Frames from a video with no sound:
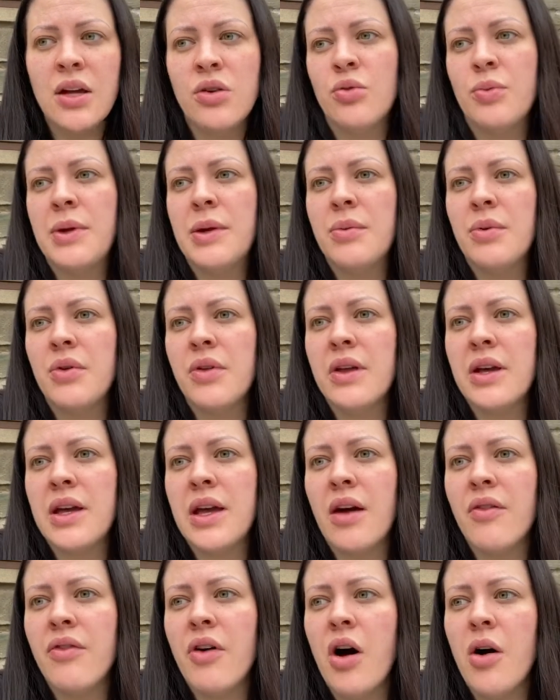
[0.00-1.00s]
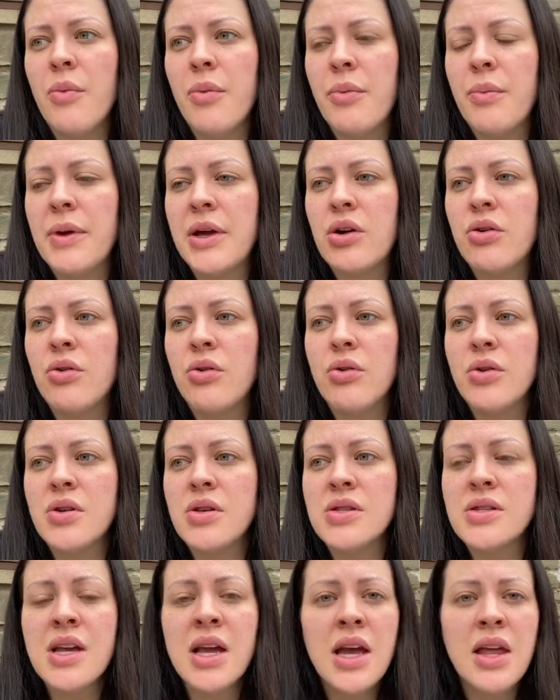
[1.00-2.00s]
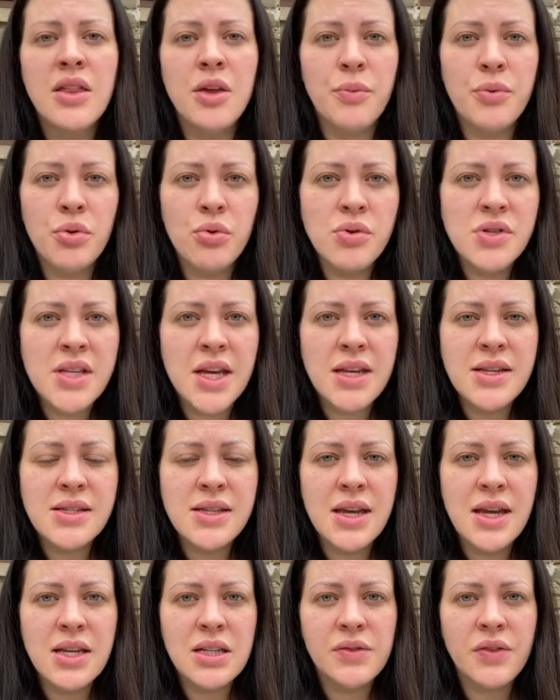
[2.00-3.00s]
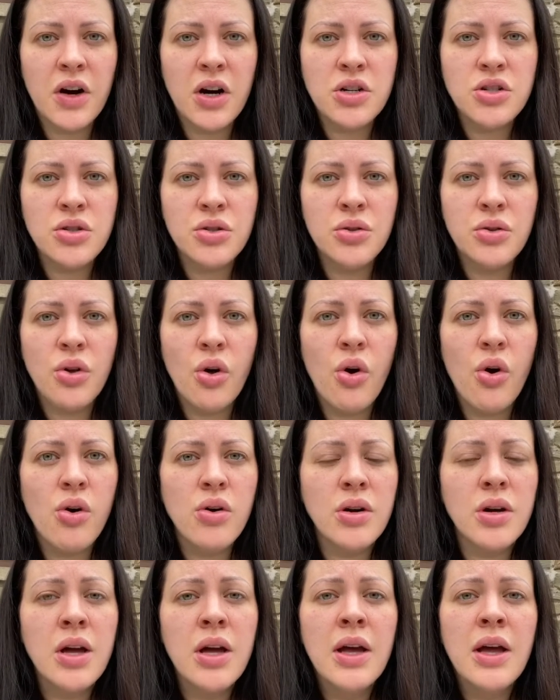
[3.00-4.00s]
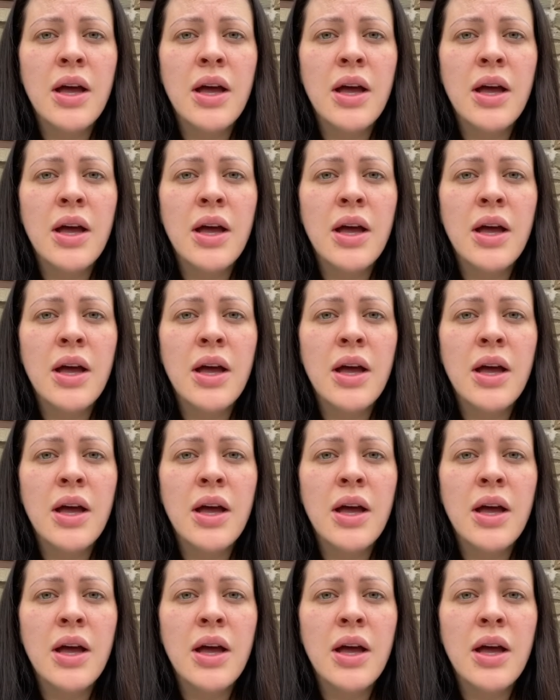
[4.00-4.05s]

I know people that give up because the process takes far too long.